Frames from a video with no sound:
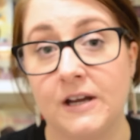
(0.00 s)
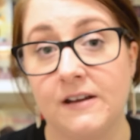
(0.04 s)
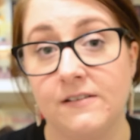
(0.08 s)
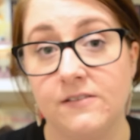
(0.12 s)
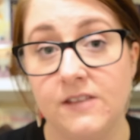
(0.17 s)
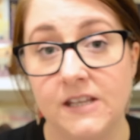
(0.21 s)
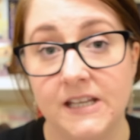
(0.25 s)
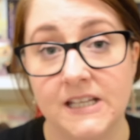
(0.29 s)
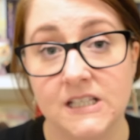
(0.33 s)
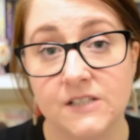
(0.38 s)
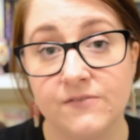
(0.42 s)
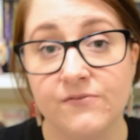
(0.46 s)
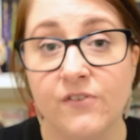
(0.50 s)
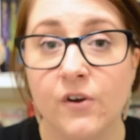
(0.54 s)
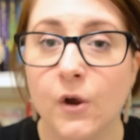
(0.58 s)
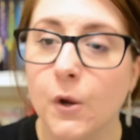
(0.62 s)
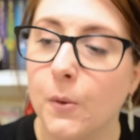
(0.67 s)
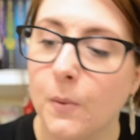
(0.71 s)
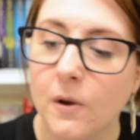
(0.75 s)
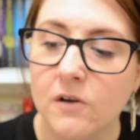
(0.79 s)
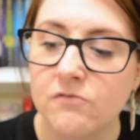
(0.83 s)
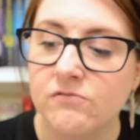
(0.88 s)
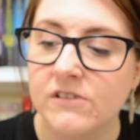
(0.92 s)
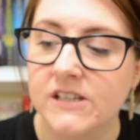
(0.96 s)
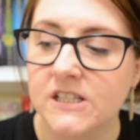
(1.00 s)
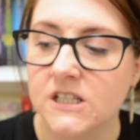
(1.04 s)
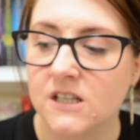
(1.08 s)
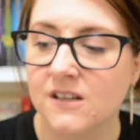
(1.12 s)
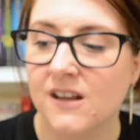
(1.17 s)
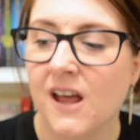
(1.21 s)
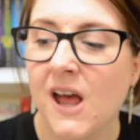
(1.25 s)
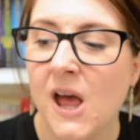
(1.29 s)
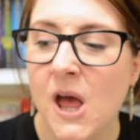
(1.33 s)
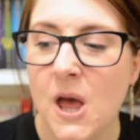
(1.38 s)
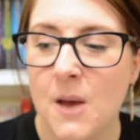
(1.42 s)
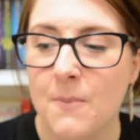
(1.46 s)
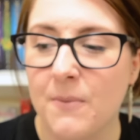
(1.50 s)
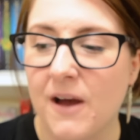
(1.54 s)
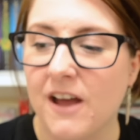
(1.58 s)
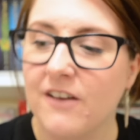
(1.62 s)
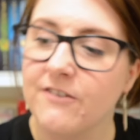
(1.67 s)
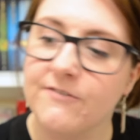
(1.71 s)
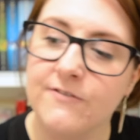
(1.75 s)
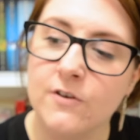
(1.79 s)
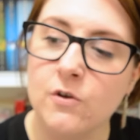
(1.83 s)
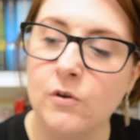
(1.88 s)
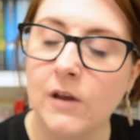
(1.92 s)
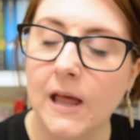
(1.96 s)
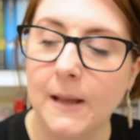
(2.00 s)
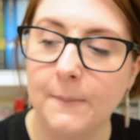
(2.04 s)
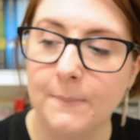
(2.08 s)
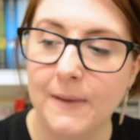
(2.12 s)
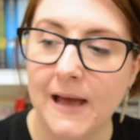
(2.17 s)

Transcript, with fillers: I think it's very well written, but I feel like